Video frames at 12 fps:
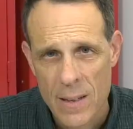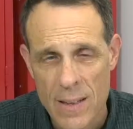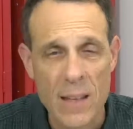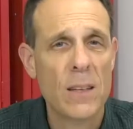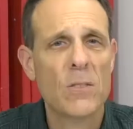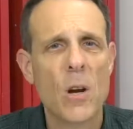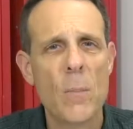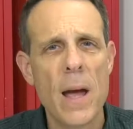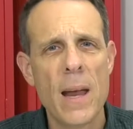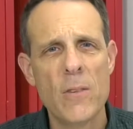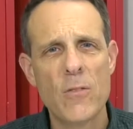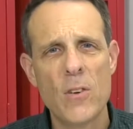That leaves our
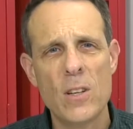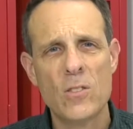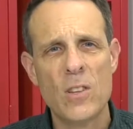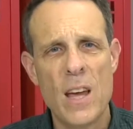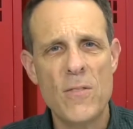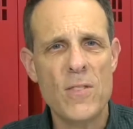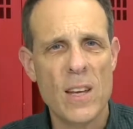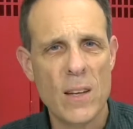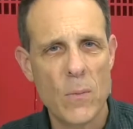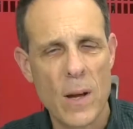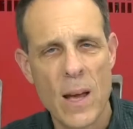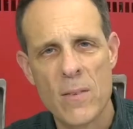man at free
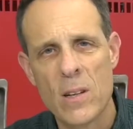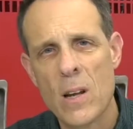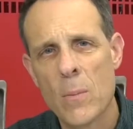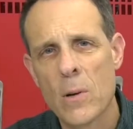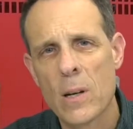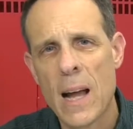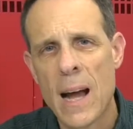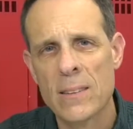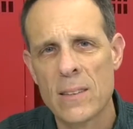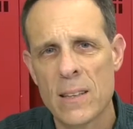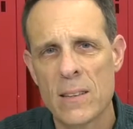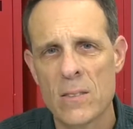safety. We have a number of
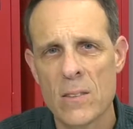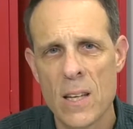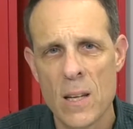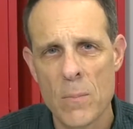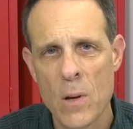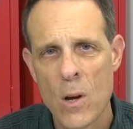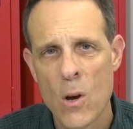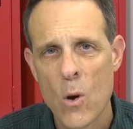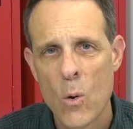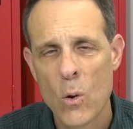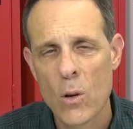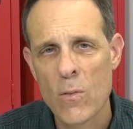guys on this team
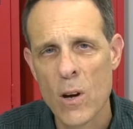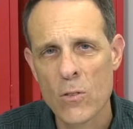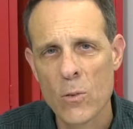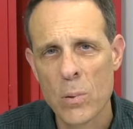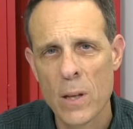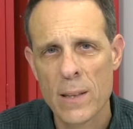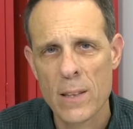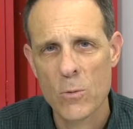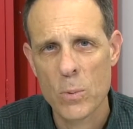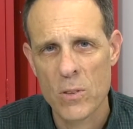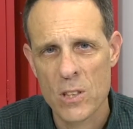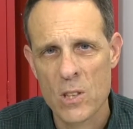who could have also played this
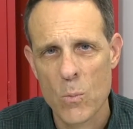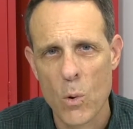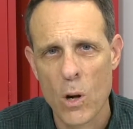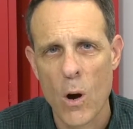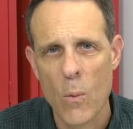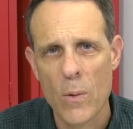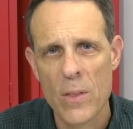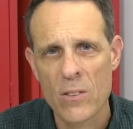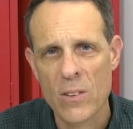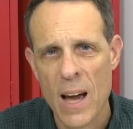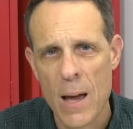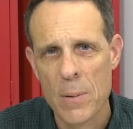position. We're going with
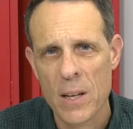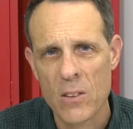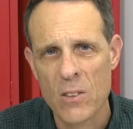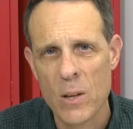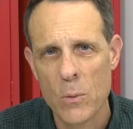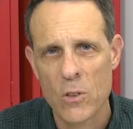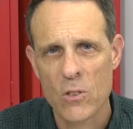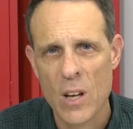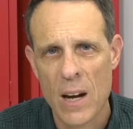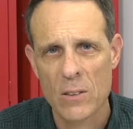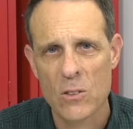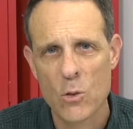this guy because he was a
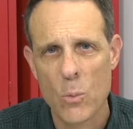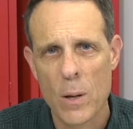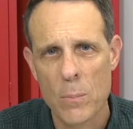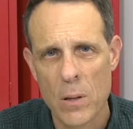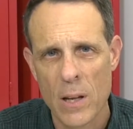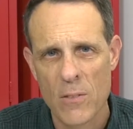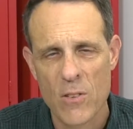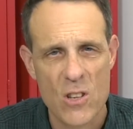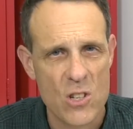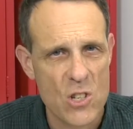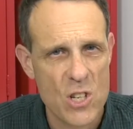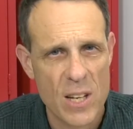solid two way player for
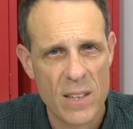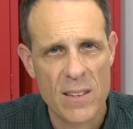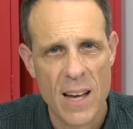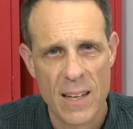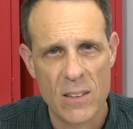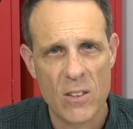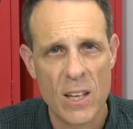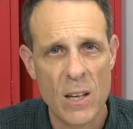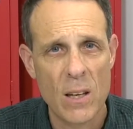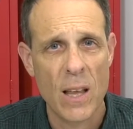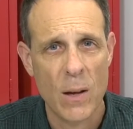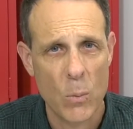the Sheehan Titans.
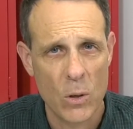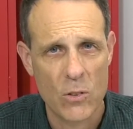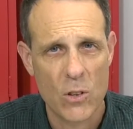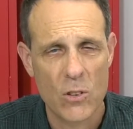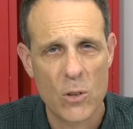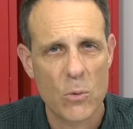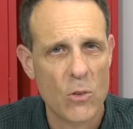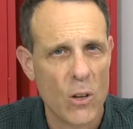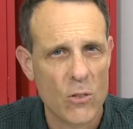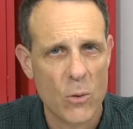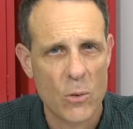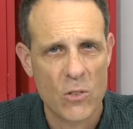He, like Will Terzi, was
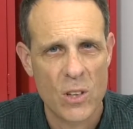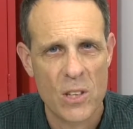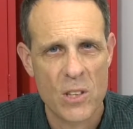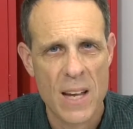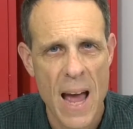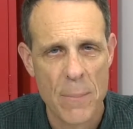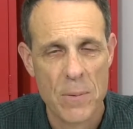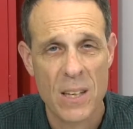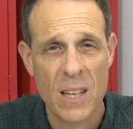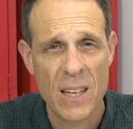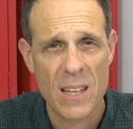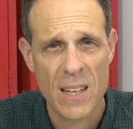also a senior captain. He